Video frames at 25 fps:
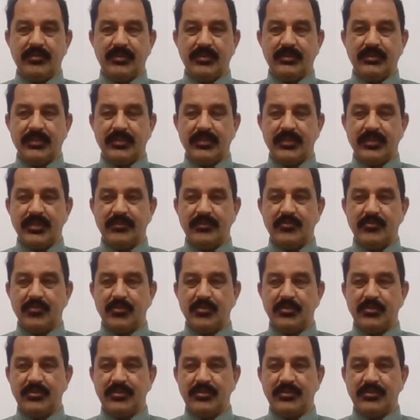for the
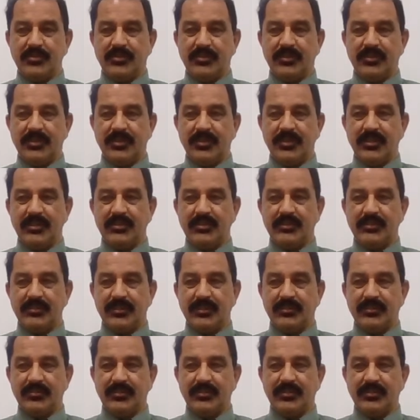reinforced concrete
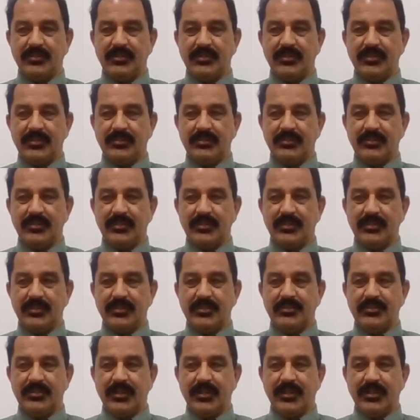structure is a
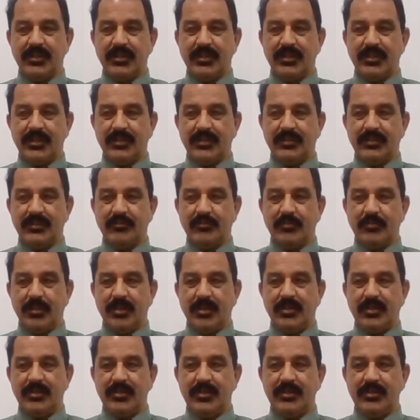design and
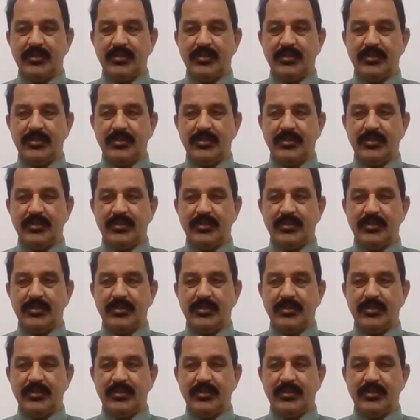built